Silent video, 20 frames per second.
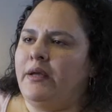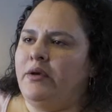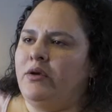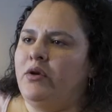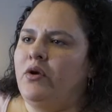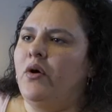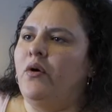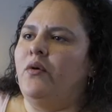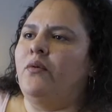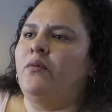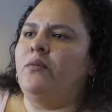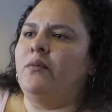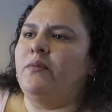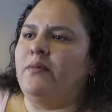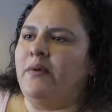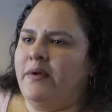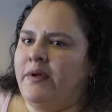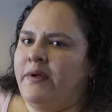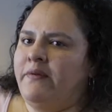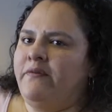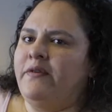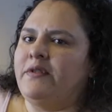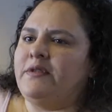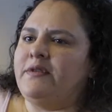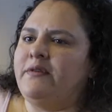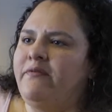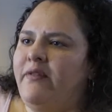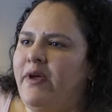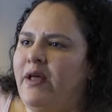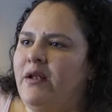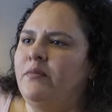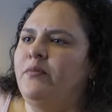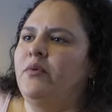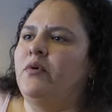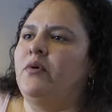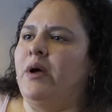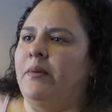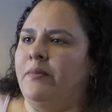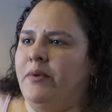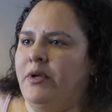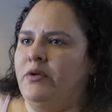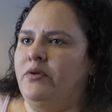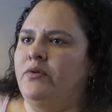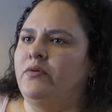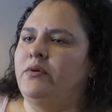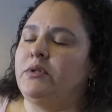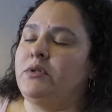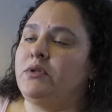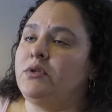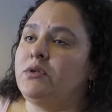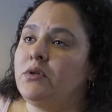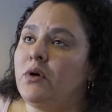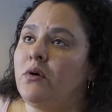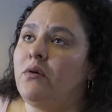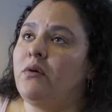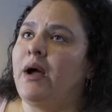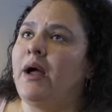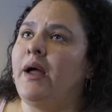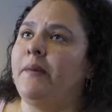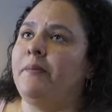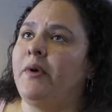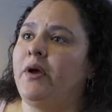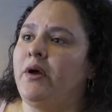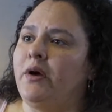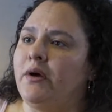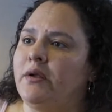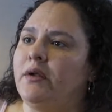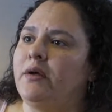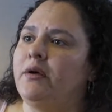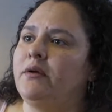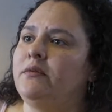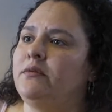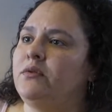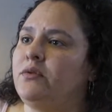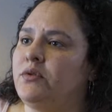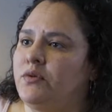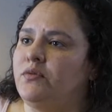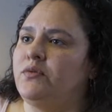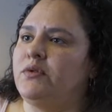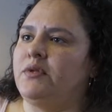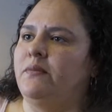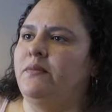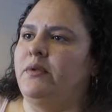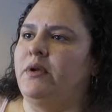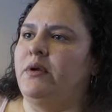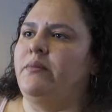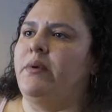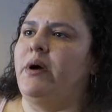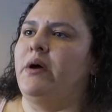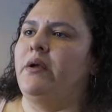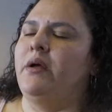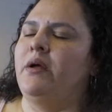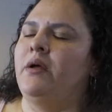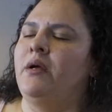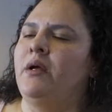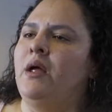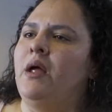I know if it's available, I'm going to do it. So I'm going to do something about it.